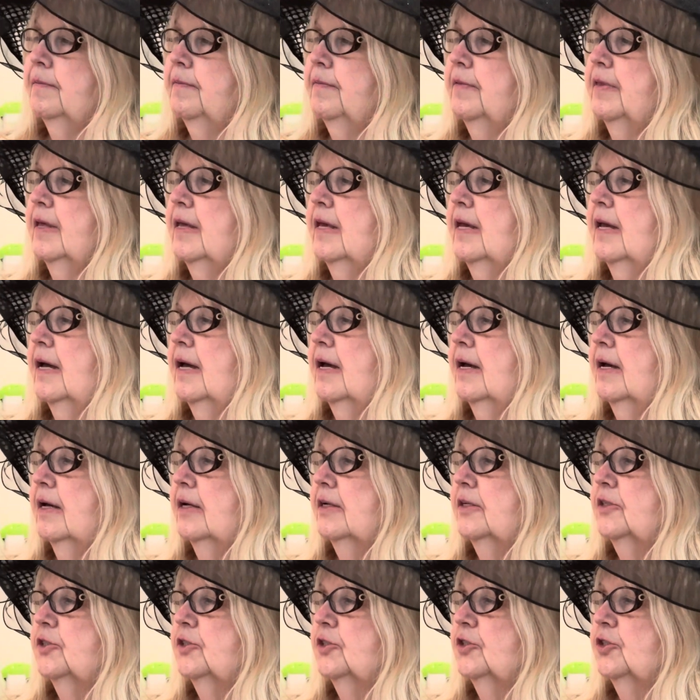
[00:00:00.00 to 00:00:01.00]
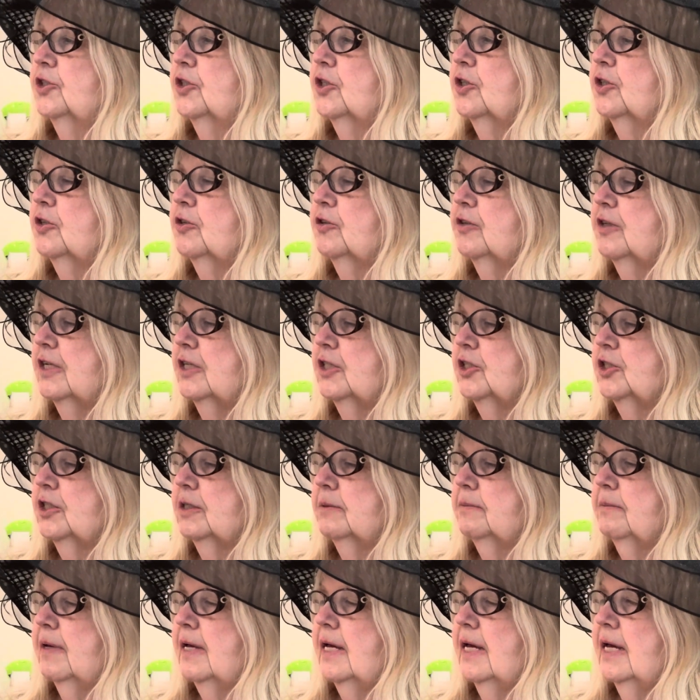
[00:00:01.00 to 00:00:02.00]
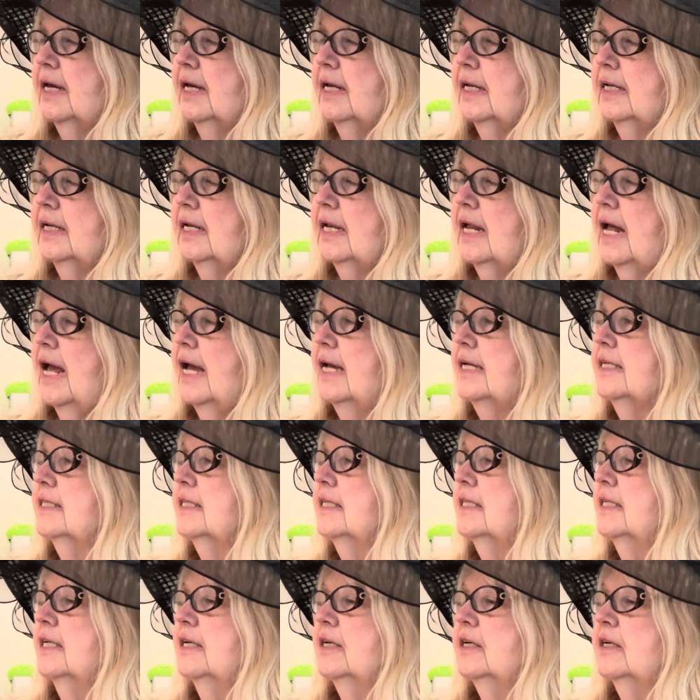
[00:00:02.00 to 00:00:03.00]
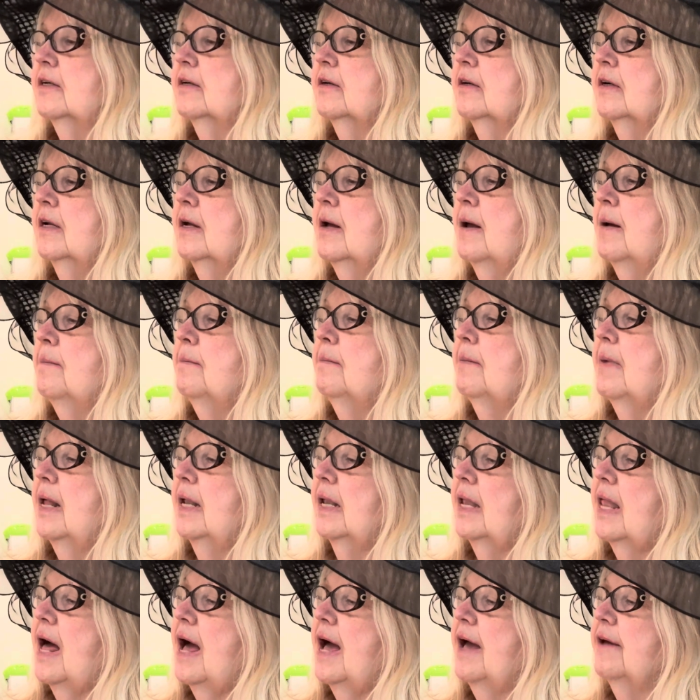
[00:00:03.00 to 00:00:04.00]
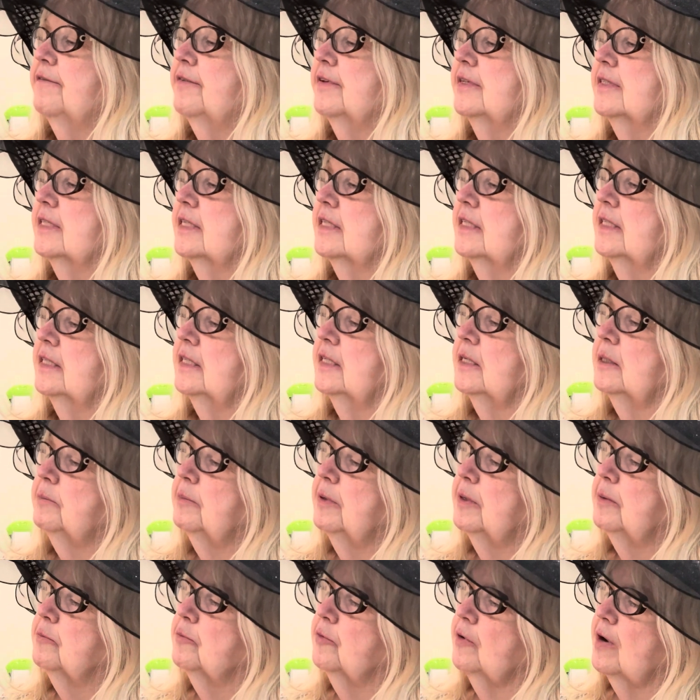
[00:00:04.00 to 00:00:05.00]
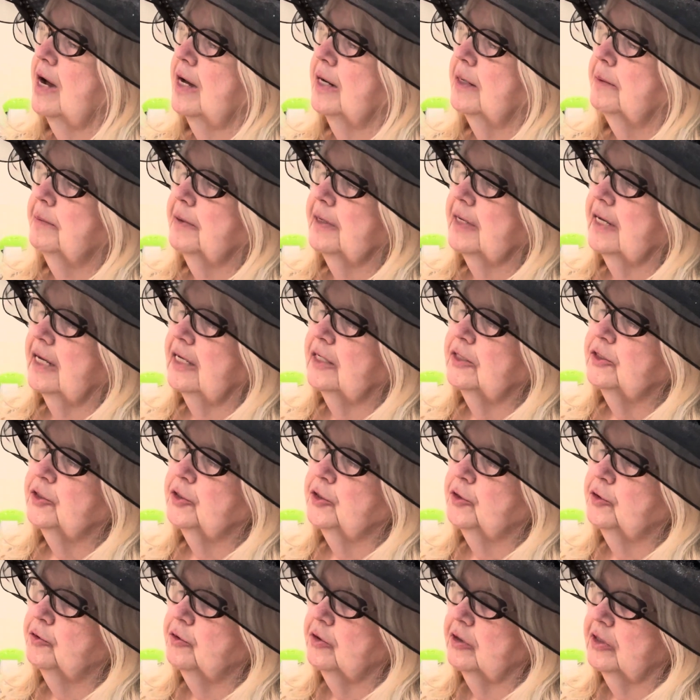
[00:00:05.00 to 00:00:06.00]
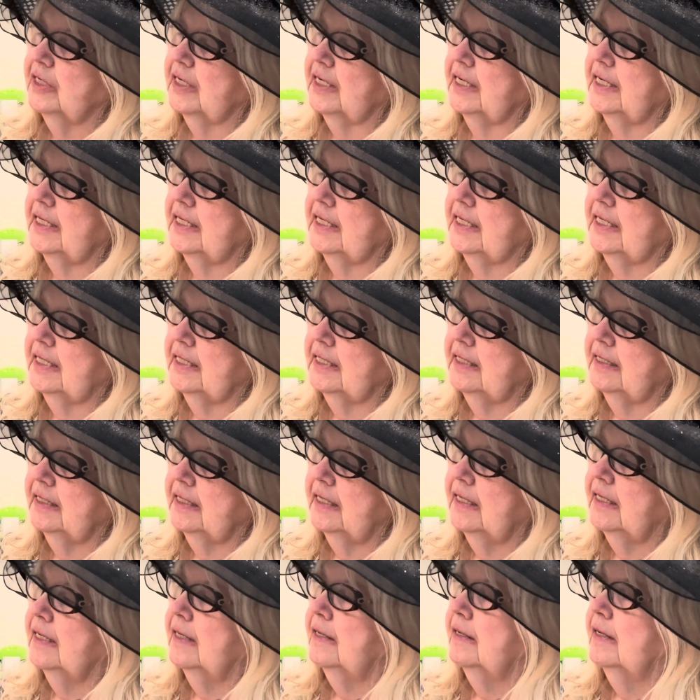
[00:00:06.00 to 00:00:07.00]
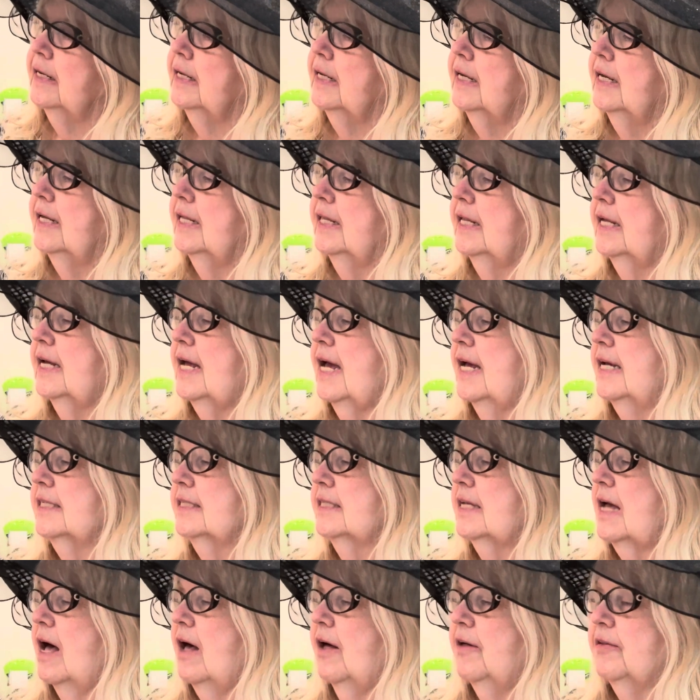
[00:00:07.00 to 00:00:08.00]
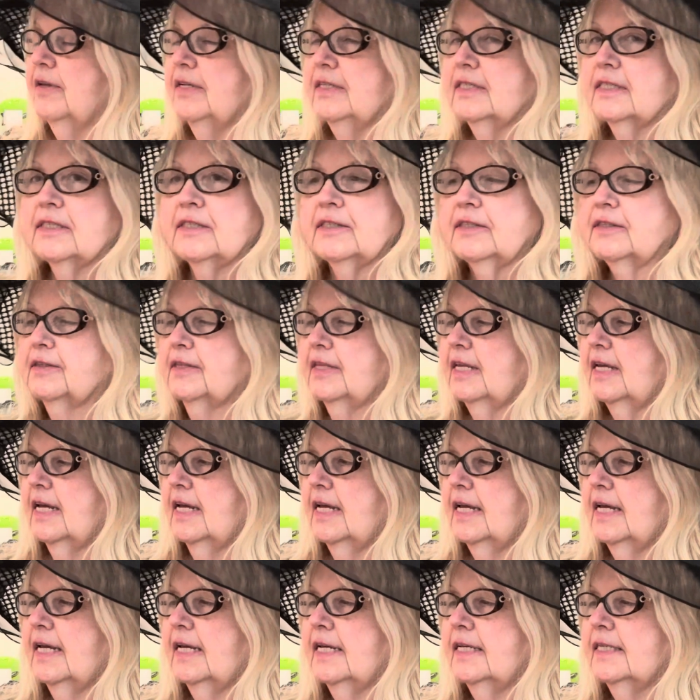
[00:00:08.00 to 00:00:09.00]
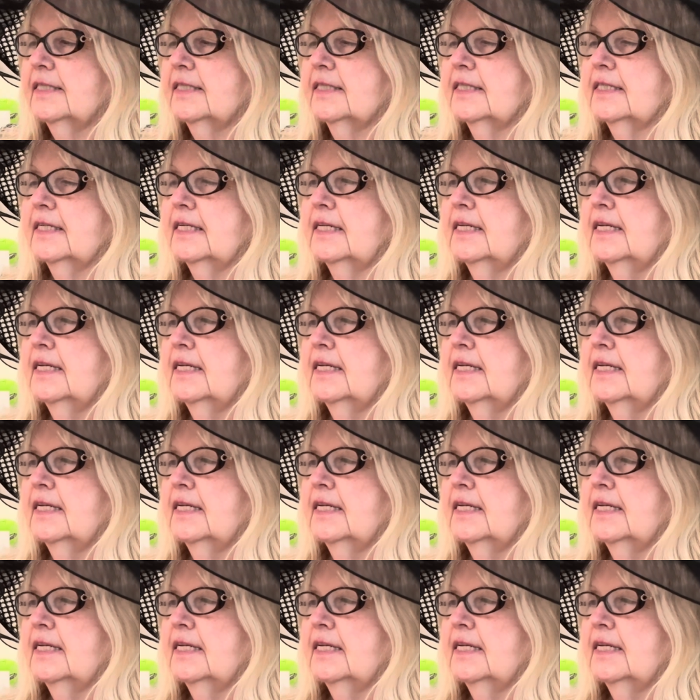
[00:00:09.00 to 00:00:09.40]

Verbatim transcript: the uh, journal that she made. It has in here, my life is a little bit brighter because you are in it. And it has all these little things.